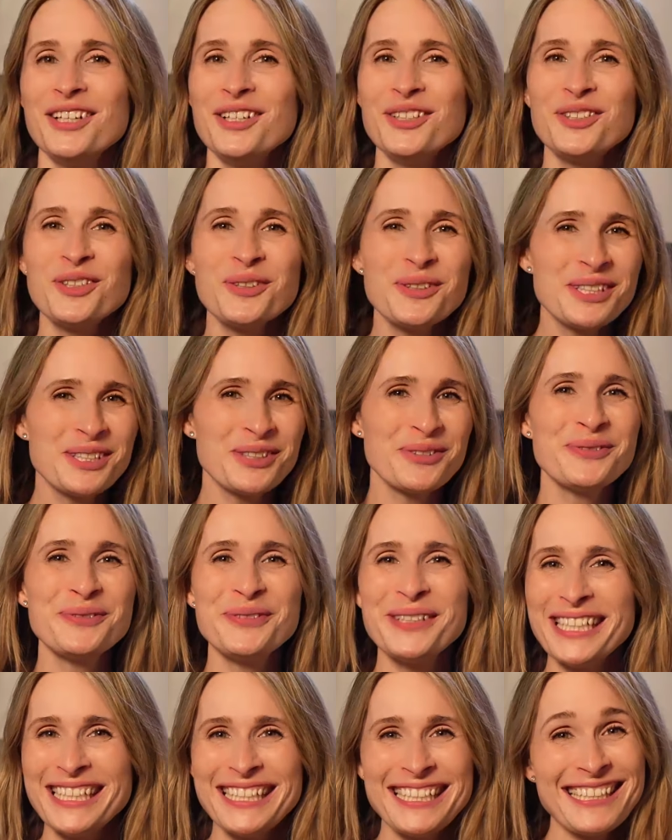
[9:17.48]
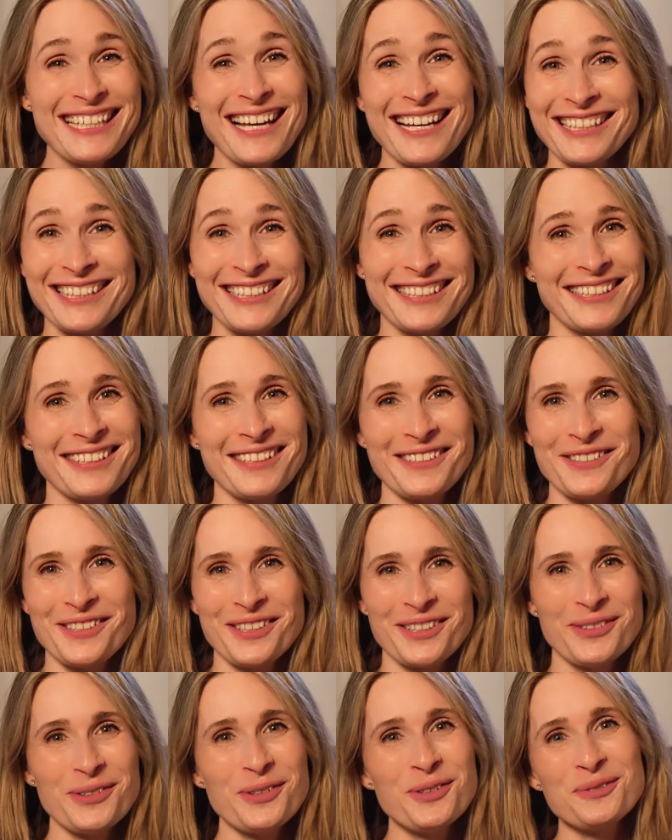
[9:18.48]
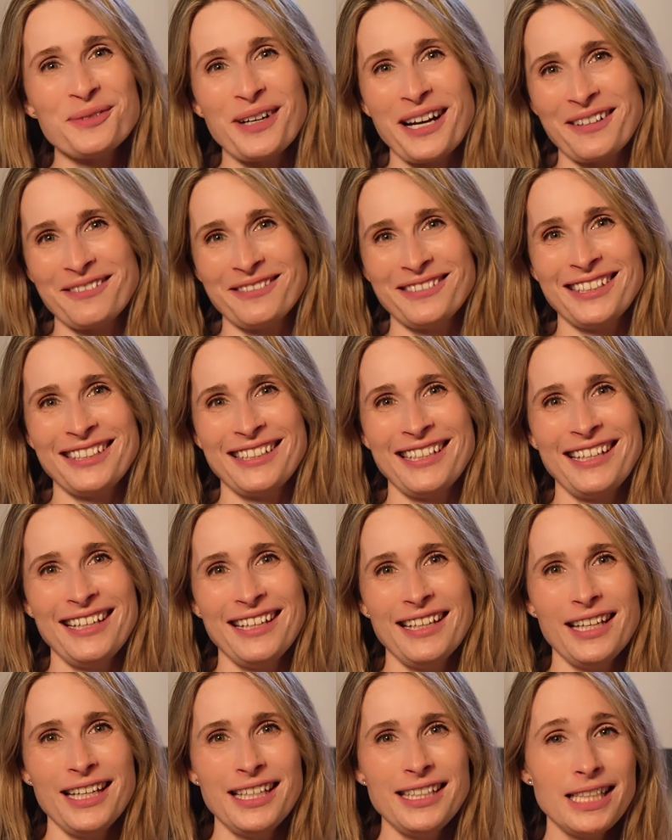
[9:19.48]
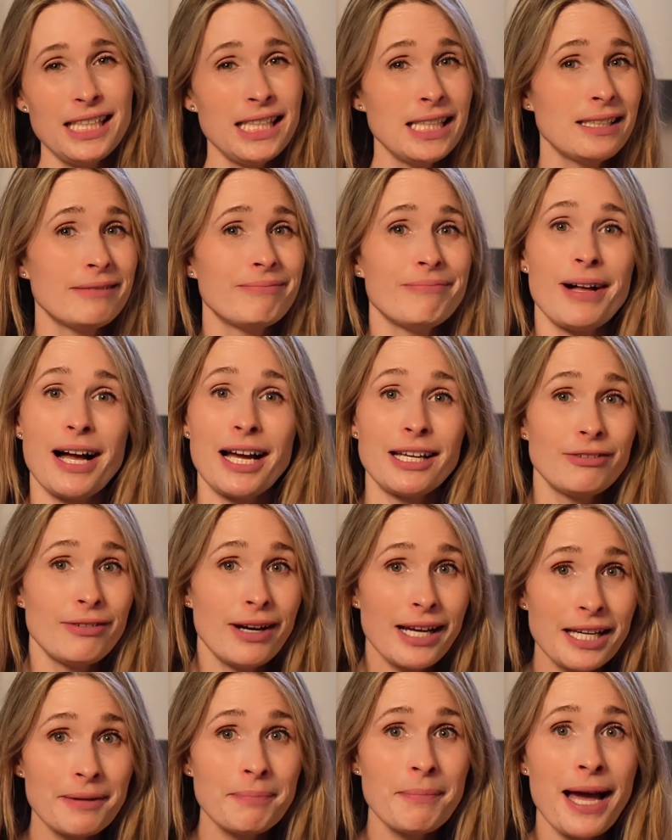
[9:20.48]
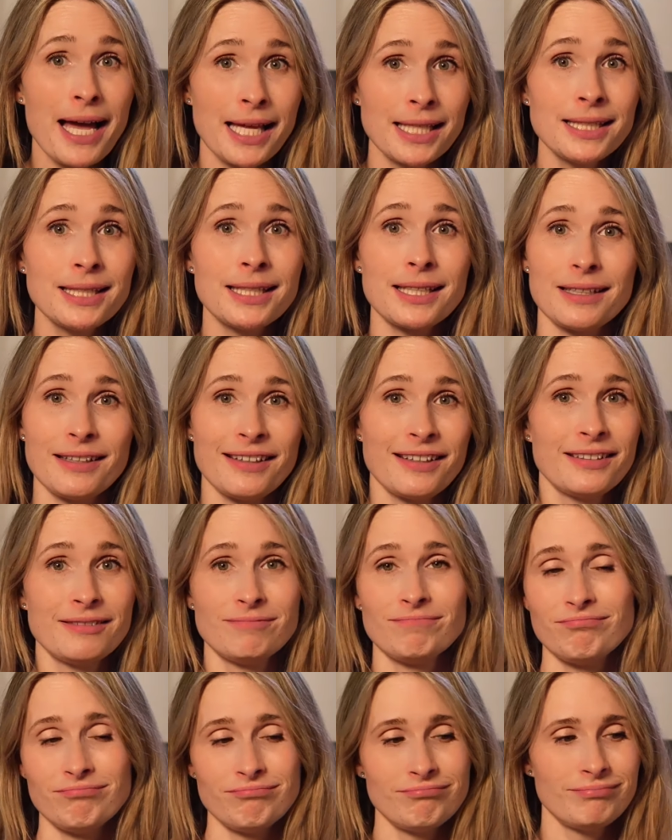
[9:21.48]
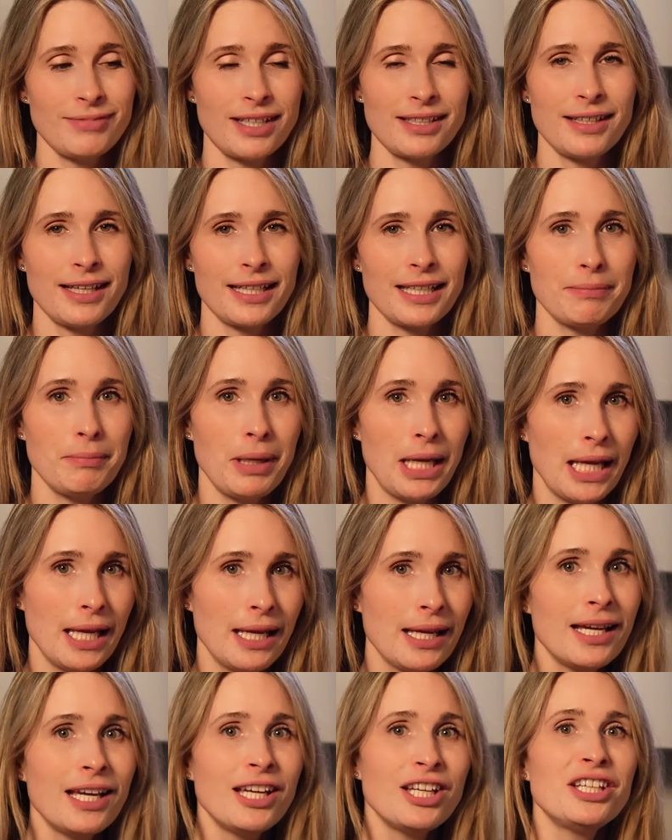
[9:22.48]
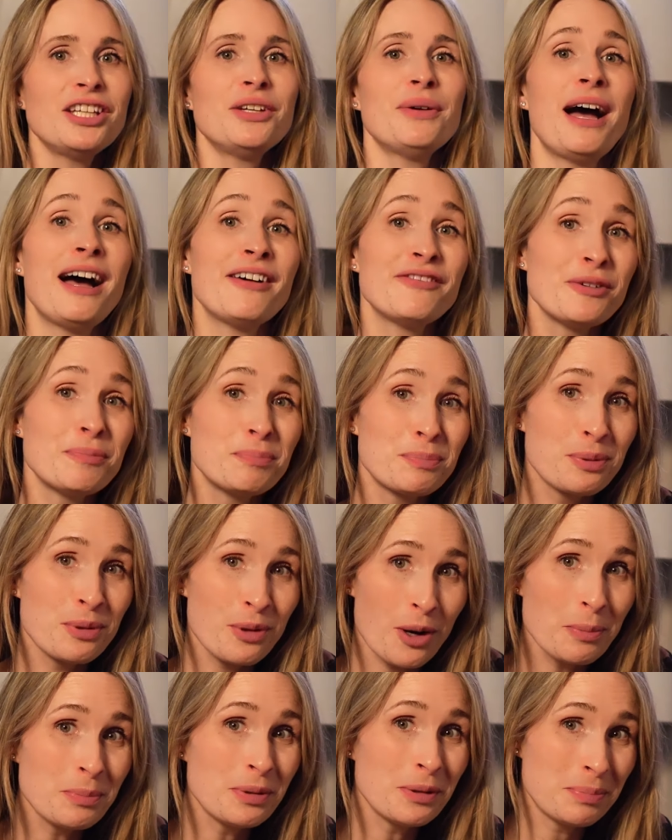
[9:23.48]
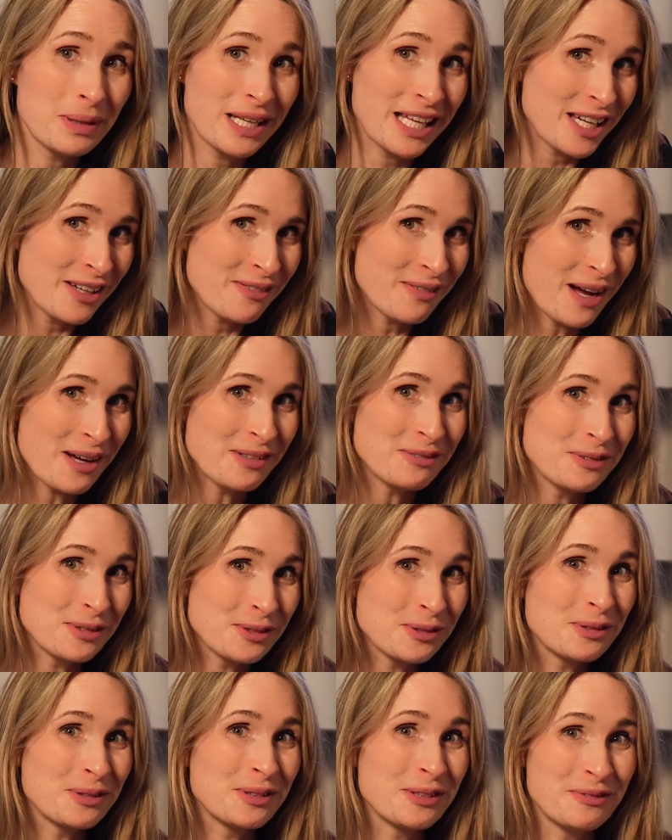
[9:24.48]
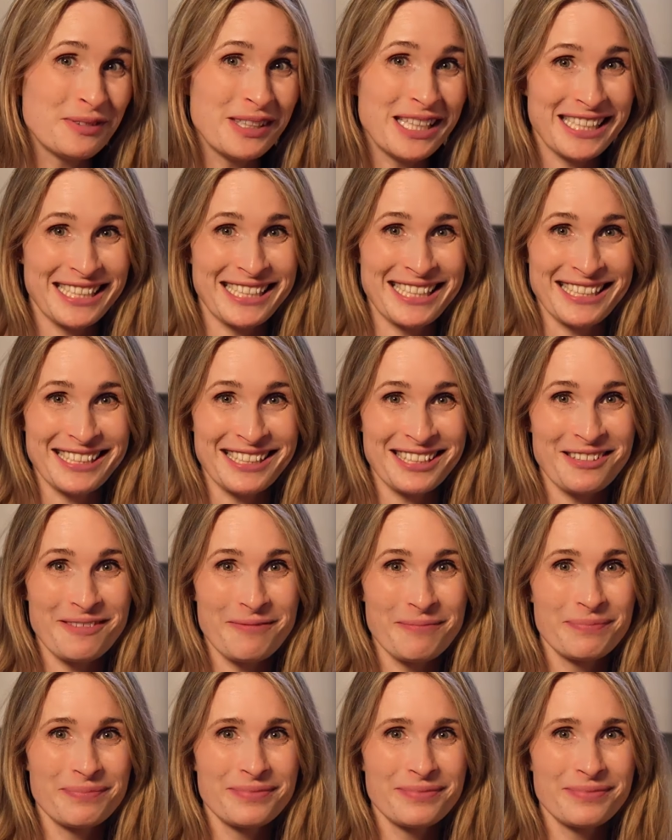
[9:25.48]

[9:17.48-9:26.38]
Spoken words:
So it's a really nice solution all round. Indeed, I recommend that, unlike me, you have a proper play around with all the features.